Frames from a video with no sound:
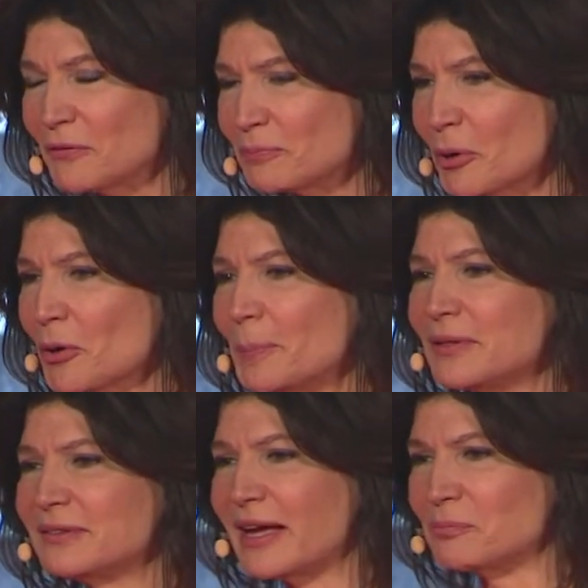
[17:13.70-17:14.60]
of
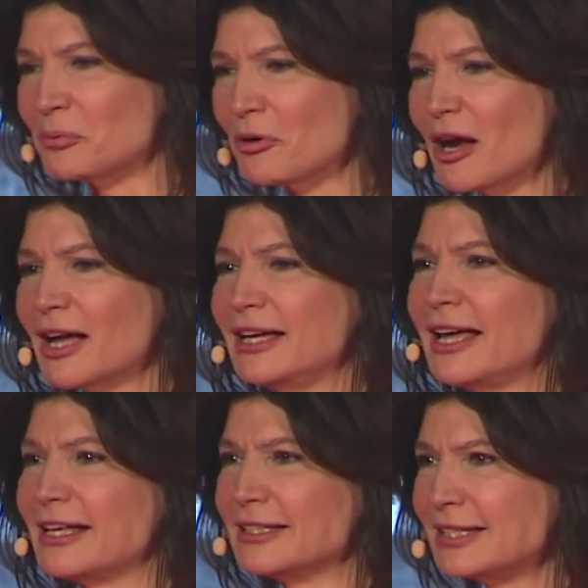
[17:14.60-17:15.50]
purpose and pride
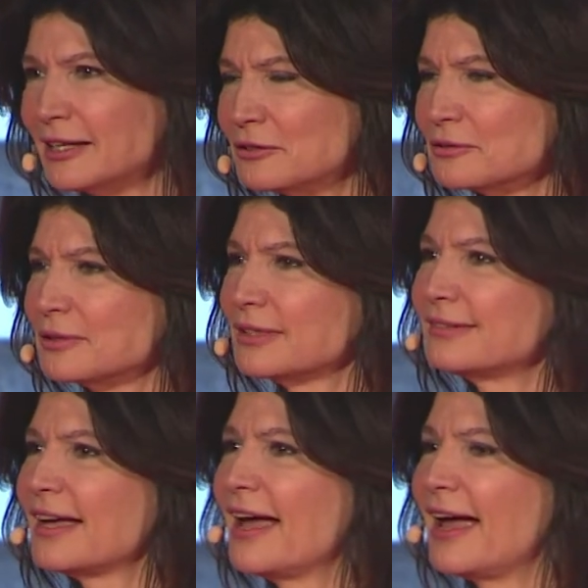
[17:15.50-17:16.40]
and
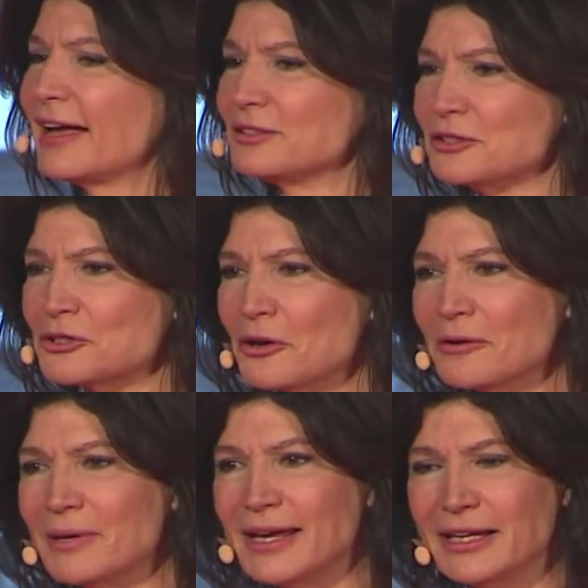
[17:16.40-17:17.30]
tenderness and
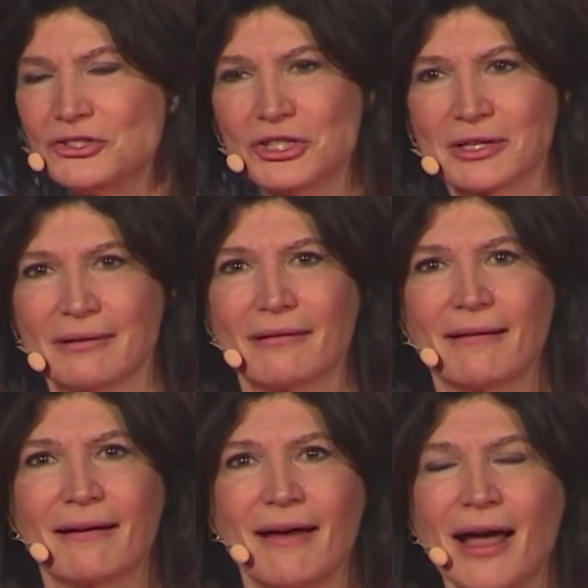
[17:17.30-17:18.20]
determination.
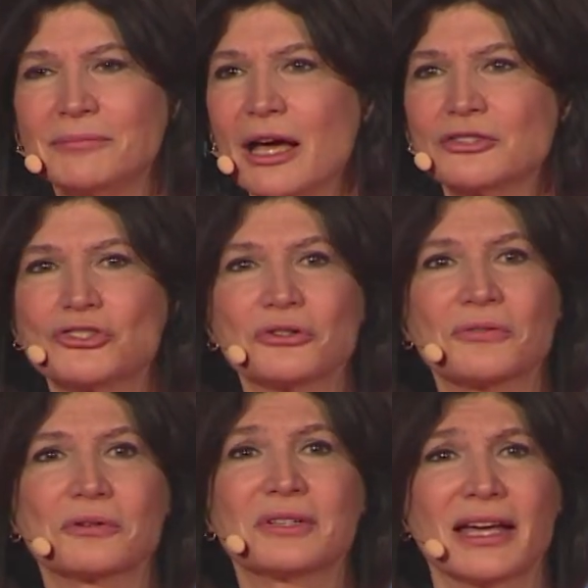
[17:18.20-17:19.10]
I'm not sure
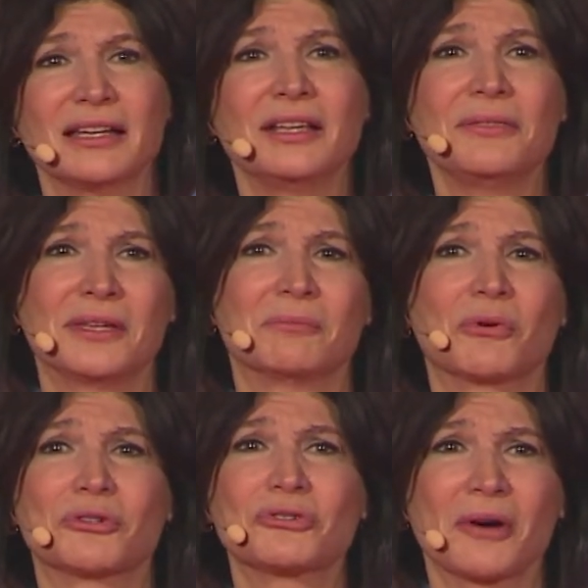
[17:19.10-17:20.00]
there's anything
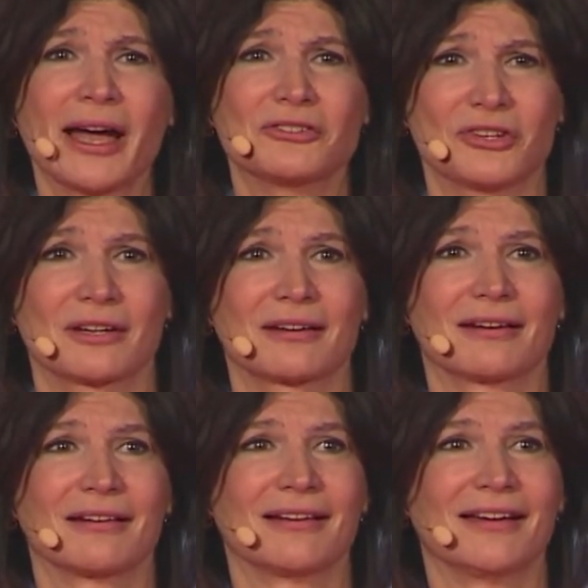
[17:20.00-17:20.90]
more tragic
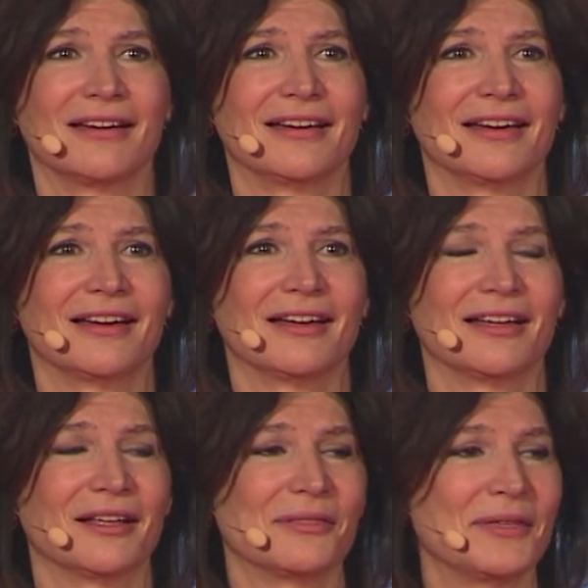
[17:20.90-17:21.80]

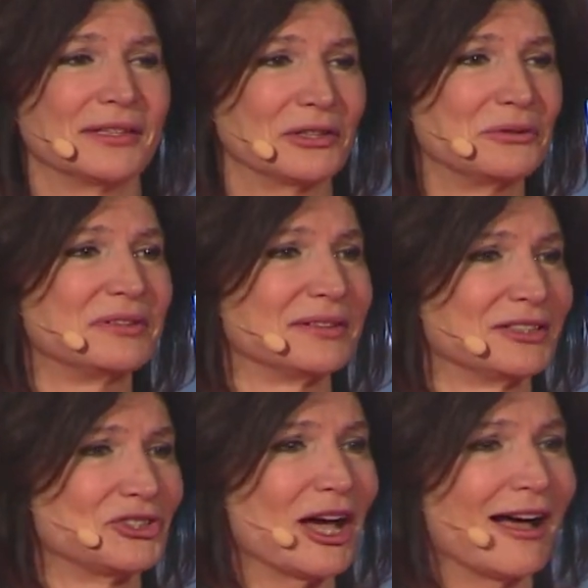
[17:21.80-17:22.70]
than losing a
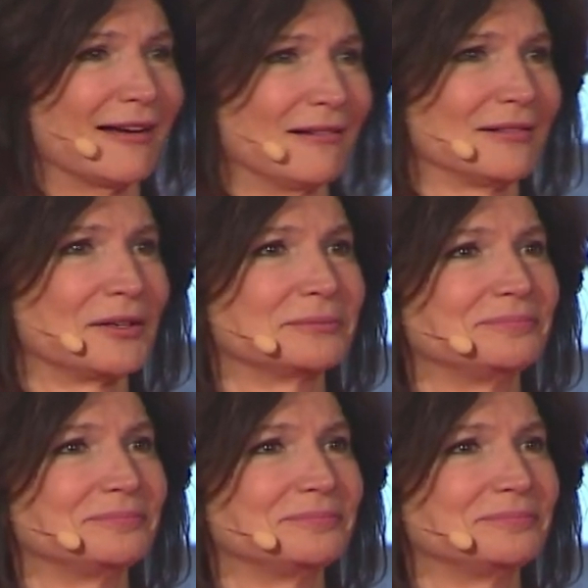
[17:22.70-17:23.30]
child.